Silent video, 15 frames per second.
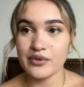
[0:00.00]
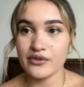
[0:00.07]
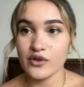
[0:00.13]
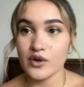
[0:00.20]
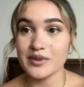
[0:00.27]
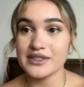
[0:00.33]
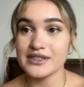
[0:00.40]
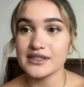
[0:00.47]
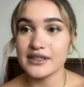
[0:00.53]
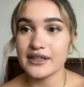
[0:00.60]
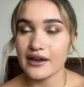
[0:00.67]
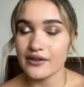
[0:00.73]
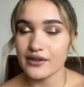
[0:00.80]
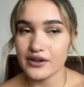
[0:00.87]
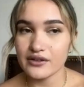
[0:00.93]
performance
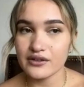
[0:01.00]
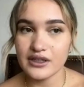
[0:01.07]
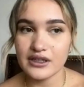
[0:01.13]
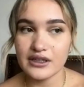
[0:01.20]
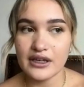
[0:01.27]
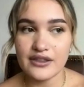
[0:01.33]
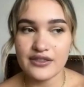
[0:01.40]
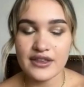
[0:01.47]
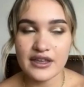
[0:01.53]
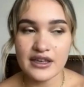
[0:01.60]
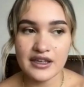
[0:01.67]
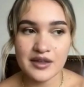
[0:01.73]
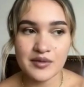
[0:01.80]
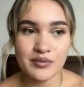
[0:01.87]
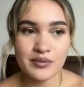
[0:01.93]
together. Like I think
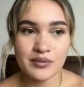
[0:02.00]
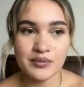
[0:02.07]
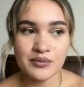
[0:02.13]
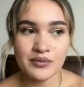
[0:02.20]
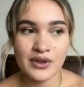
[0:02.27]
it can